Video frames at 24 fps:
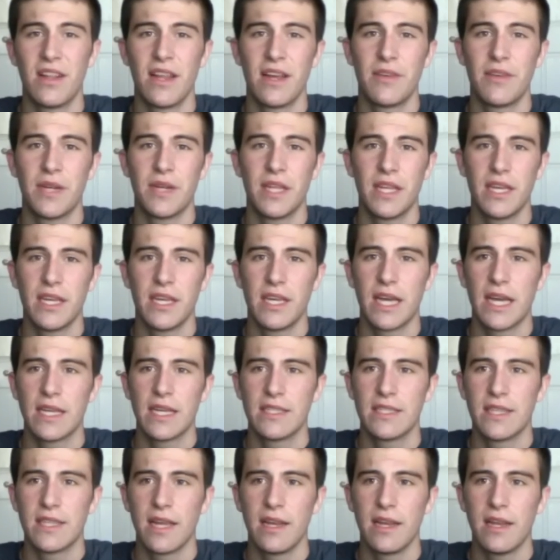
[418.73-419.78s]
I really had to
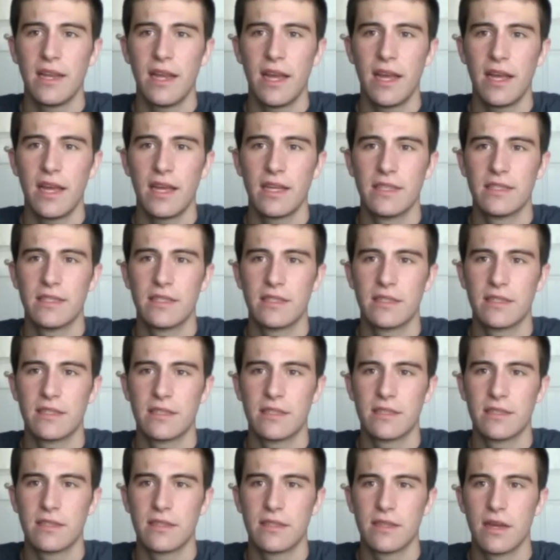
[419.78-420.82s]
say today.
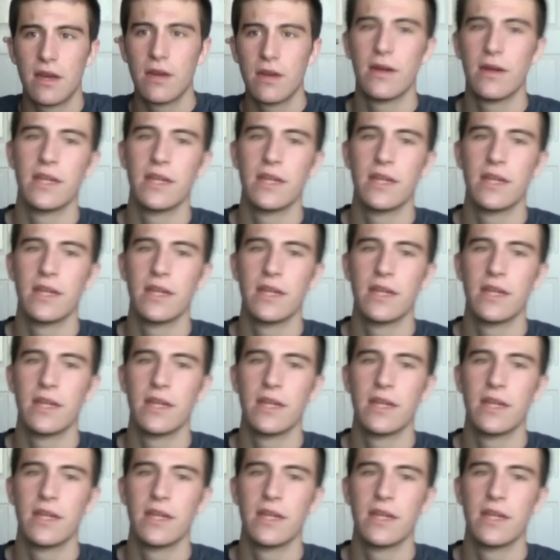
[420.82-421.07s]
It's oh, I